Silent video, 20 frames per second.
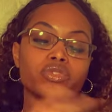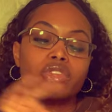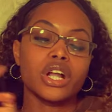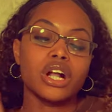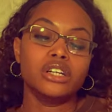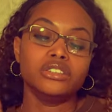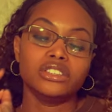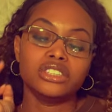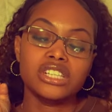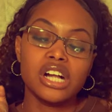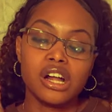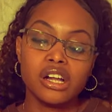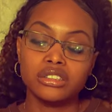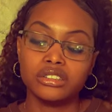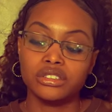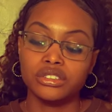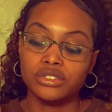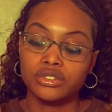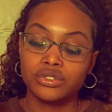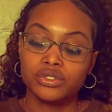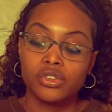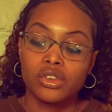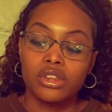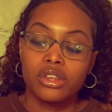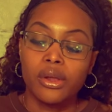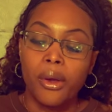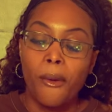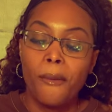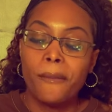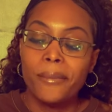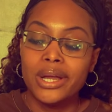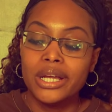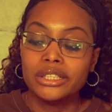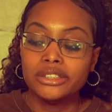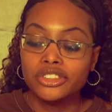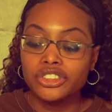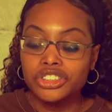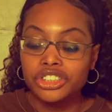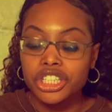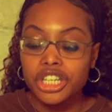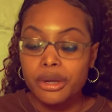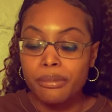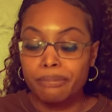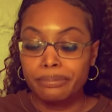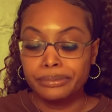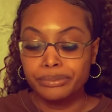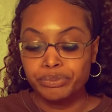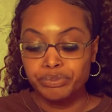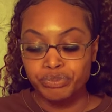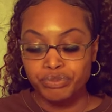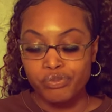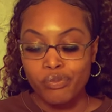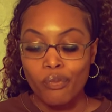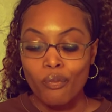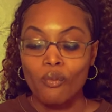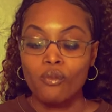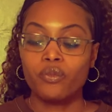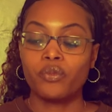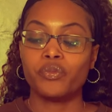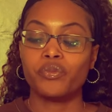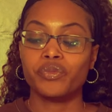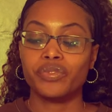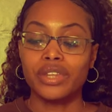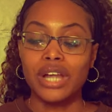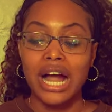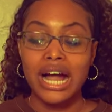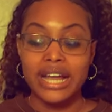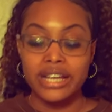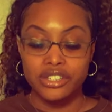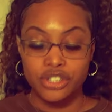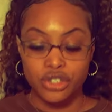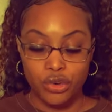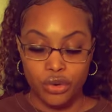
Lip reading: It says mint chip ice